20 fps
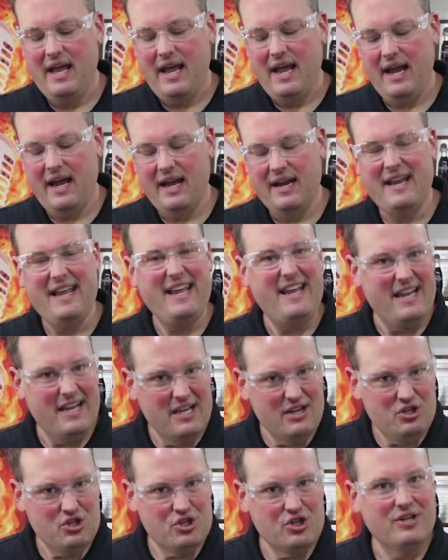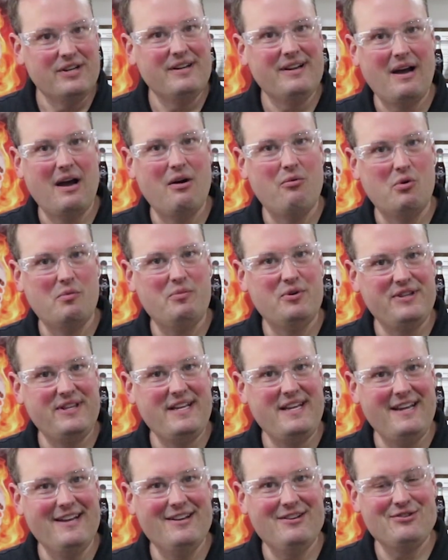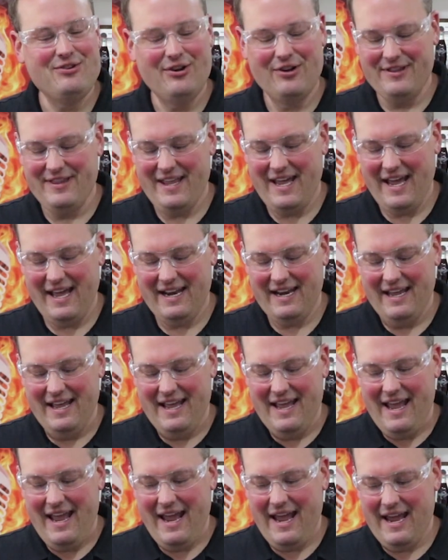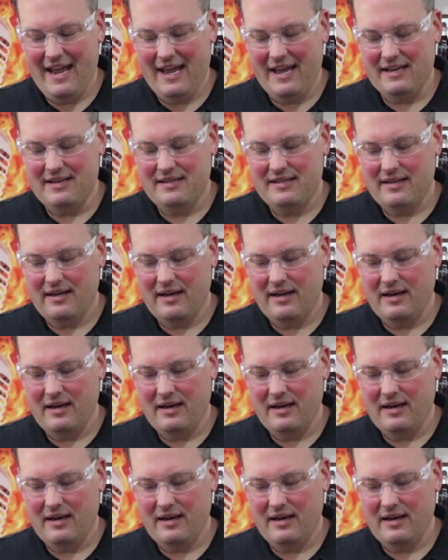and ish, we'll put the ish on that, and